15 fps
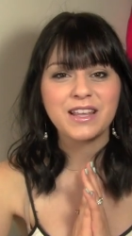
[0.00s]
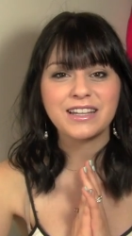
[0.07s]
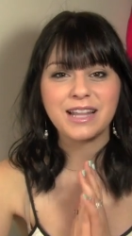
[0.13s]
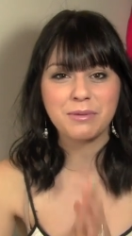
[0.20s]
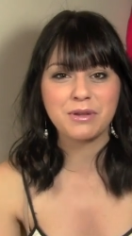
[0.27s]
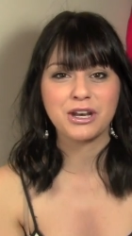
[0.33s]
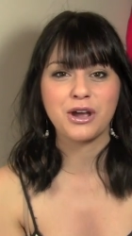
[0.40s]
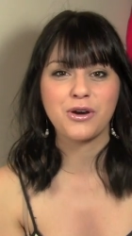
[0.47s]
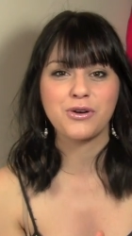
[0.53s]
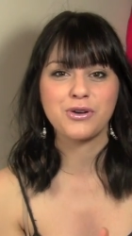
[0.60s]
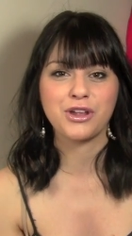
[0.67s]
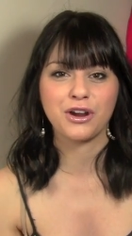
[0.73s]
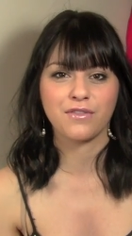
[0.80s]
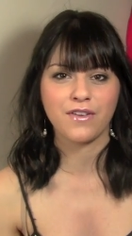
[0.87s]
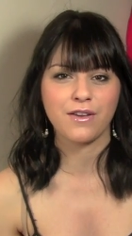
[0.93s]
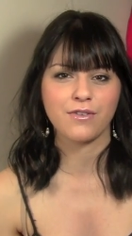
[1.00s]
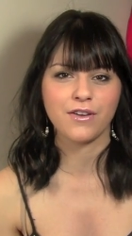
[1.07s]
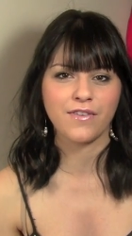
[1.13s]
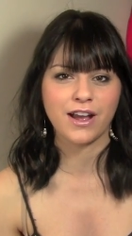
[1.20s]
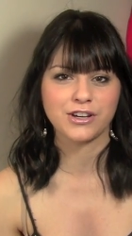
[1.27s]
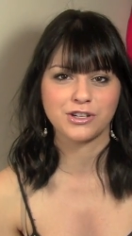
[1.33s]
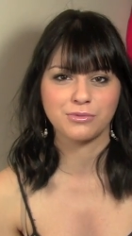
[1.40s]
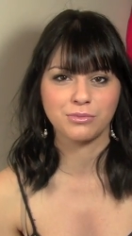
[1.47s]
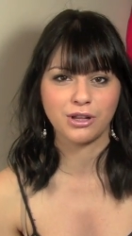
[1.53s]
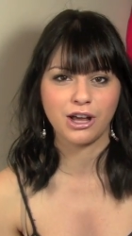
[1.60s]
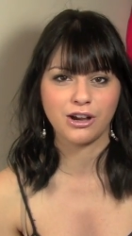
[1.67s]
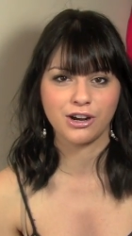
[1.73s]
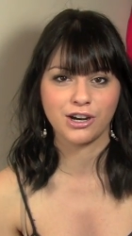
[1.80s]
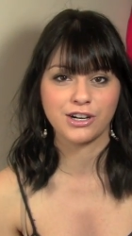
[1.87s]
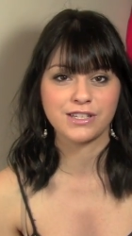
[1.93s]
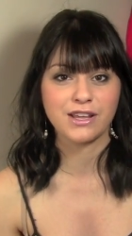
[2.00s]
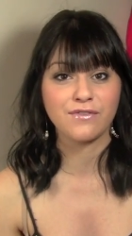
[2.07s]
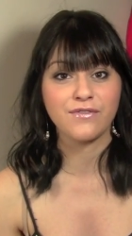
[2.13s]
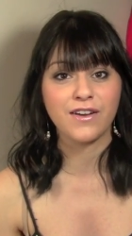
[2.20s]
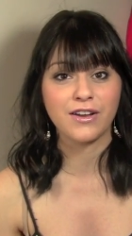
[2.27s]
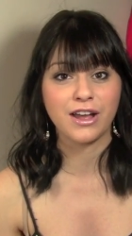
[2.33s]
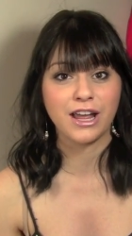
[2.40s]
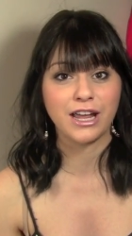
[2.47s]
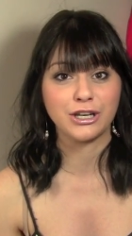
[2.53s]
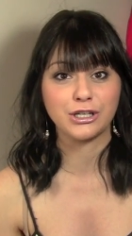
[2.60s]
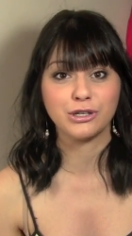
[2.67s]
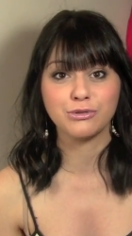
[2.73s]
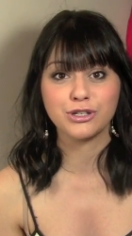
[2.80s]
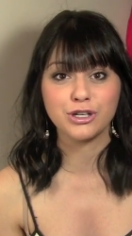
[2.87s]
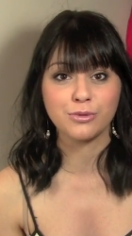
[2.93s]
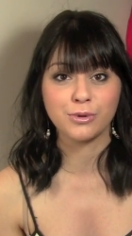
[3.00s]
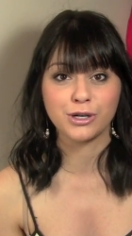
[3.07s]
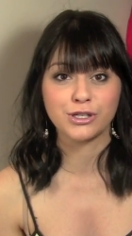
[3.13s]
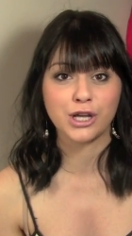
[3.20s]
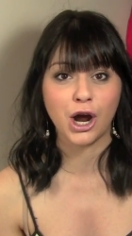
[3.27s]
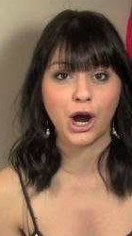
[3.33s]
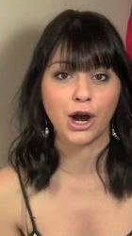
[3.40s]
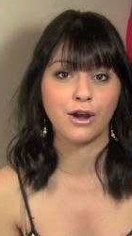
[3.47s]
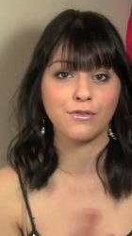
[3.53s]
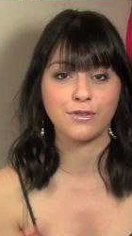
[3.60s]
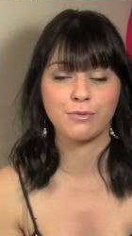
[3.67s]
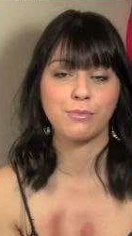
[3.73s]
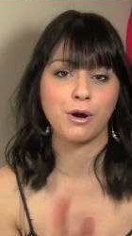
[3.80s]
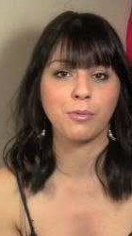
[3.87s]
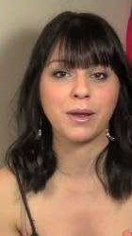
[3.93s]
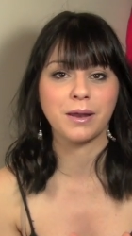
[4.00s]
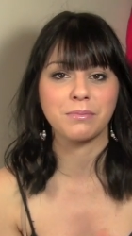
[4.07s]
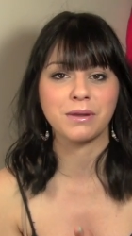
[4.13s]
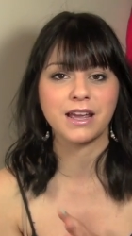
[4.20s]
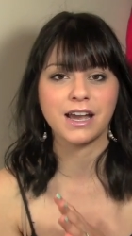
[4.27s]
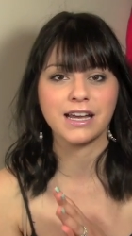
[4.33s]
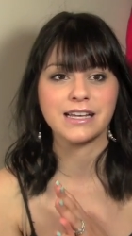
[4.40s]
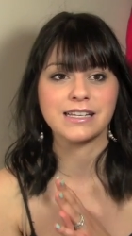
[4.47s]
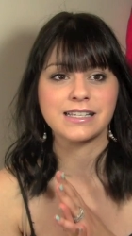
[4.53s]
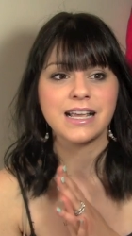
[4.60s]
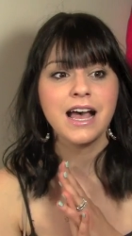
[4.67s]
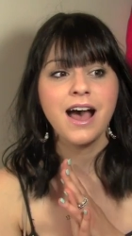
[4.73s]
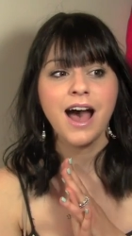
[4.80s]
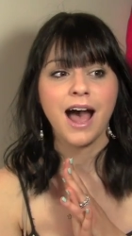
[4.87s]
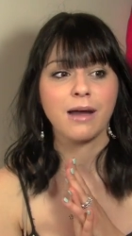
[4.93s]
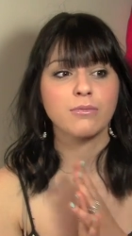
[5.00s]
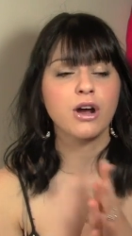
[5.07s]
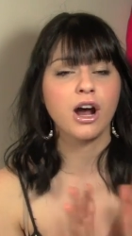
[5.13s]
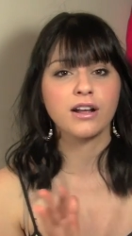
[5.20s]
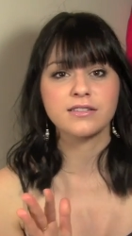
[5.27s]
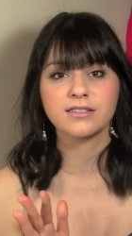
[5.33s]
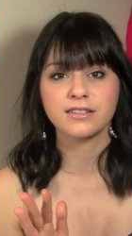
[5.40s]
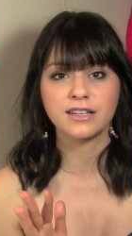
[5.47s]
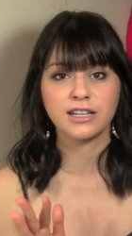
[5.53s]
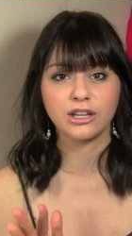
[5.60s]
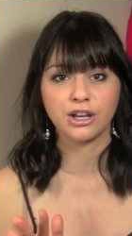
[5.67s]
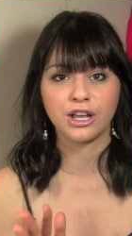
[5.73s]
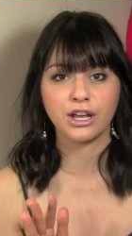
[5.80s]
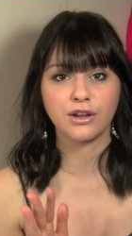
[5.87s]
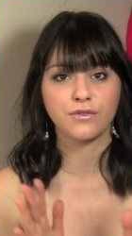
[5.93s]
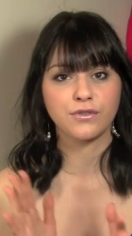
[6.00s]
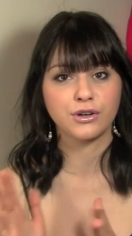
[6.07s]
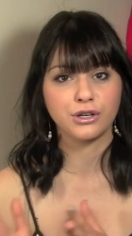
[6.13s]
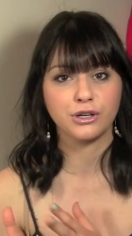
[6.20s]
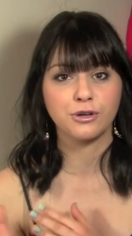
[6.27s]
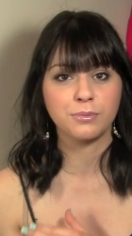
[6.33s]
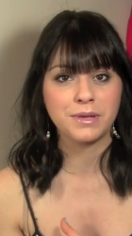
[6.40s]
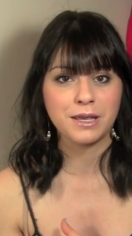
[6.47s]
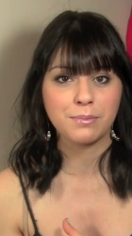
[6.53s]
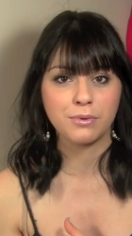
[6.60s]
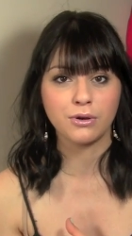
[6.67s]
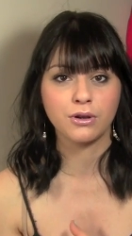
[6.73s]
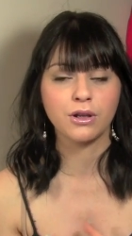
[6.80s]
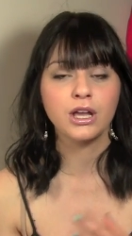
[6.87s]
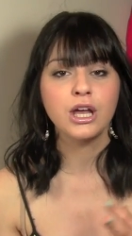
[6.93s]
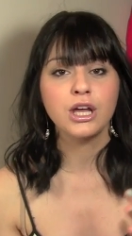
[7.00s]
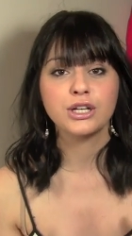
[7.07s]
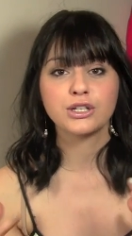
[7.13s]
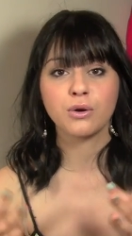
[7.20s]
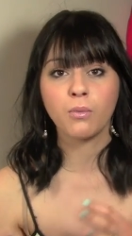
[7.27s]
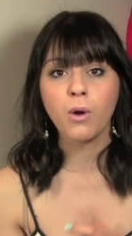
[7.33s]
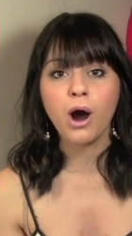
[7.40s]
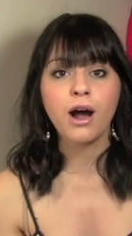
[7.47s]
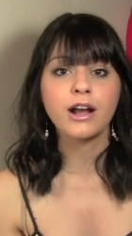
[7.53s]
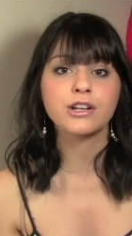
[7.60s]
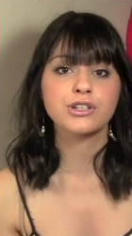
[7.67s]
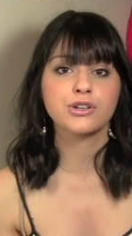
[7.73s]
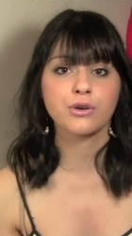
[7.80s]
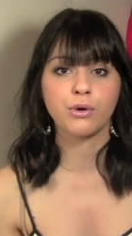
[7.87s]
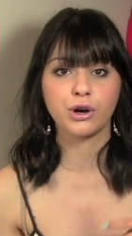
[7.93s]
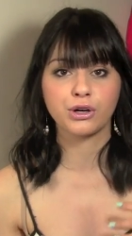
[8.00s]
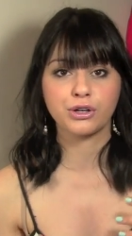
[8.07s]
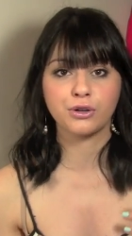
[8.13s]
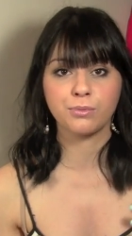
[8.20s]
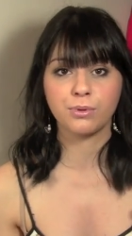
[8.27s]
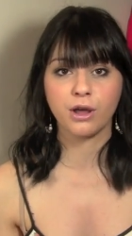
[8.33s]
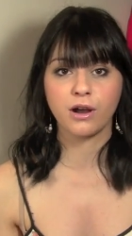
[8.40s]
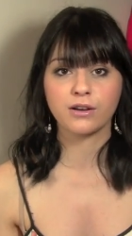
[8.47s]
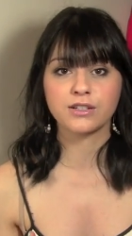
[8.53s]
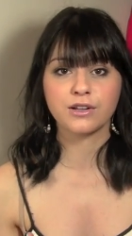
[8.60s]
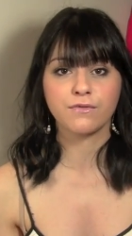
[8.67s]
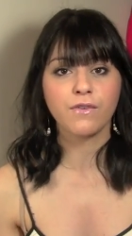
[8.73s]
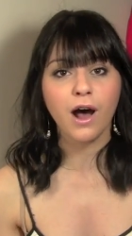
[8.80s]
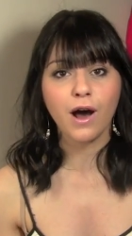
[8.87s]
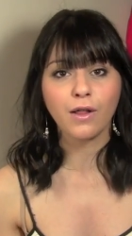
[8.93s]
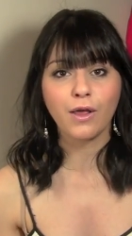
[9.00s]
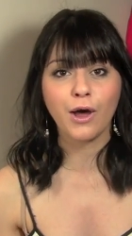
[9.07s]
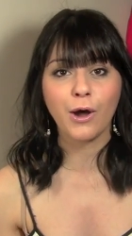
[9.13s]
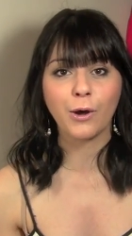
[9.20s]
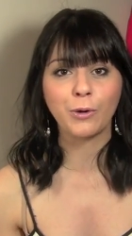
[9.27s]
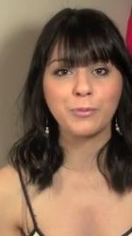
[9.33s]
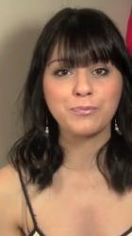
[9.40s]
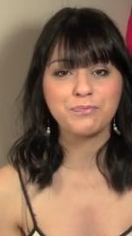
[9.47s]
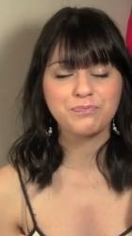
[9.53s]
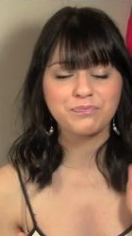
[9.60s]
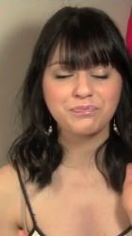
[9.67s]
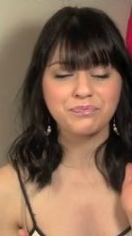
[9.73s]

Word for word: let me know who your favorite fashion bloggers and, and YouTubers are of the moment, because I'm constantly looking for new people to watch or new blogs to follow.